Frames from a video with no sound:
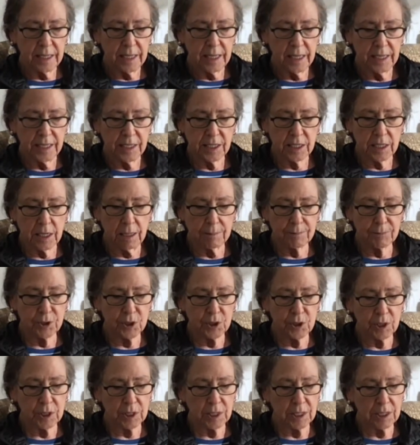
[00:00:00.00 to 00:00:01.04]
It comes
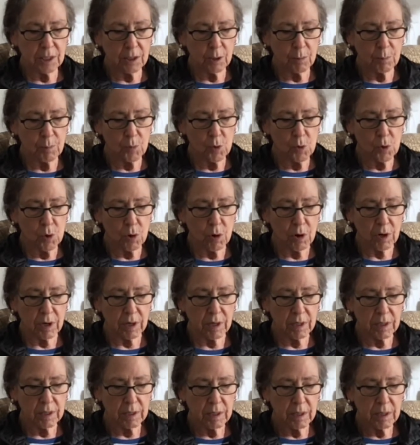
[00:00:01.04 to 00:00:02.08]
to little
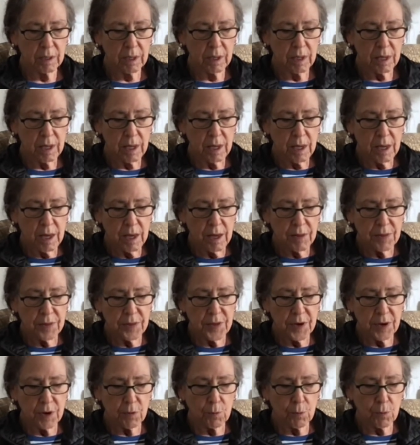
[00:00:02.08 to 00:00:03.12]
more.
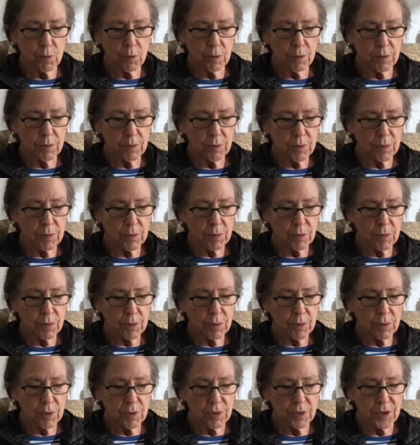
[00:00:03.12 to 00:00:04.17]

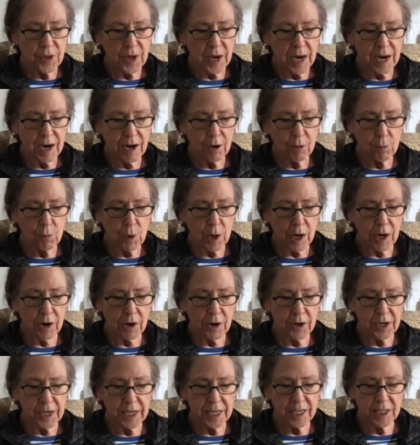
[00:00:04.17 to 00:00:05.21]
There
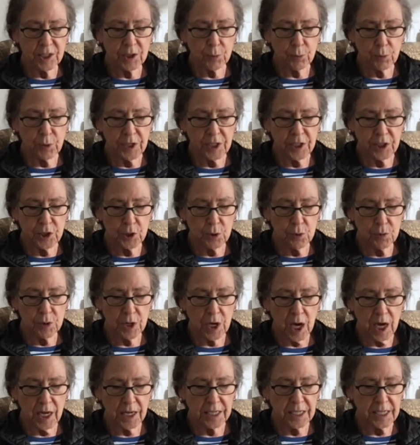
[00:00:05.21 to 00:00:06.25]
where it is we do
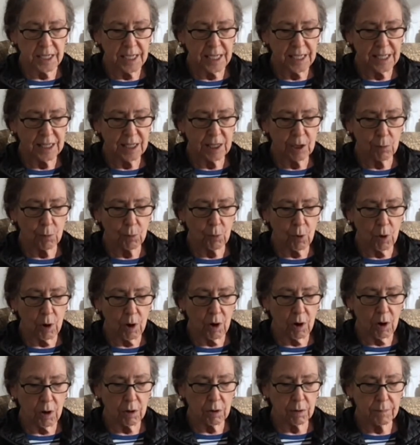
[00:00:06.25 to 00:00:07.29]
not need the
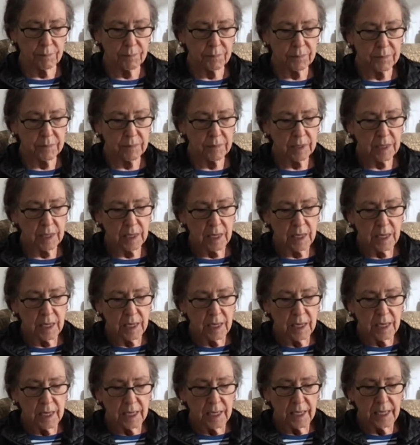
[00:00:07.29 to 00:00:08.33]
wall.
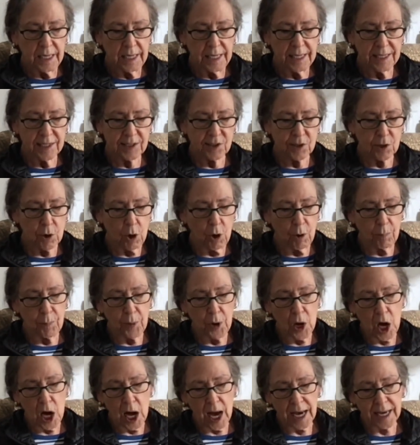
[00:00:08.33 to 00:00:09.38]
He is all
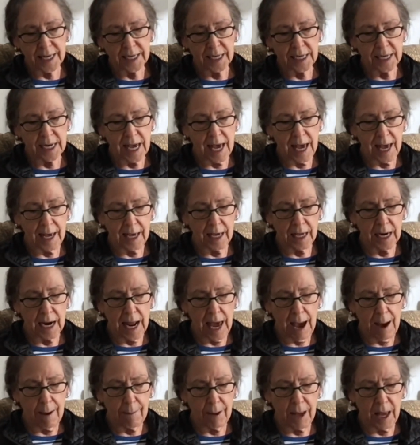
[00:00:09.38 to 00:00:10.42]
pine and
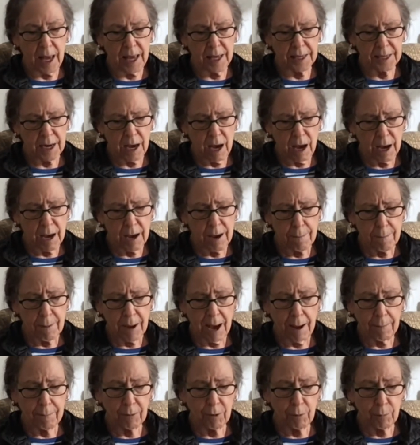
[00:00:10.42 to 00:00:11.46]
I am
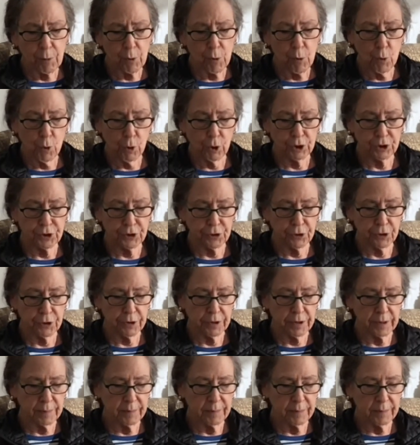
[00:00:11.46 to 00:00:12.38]
apple orchard.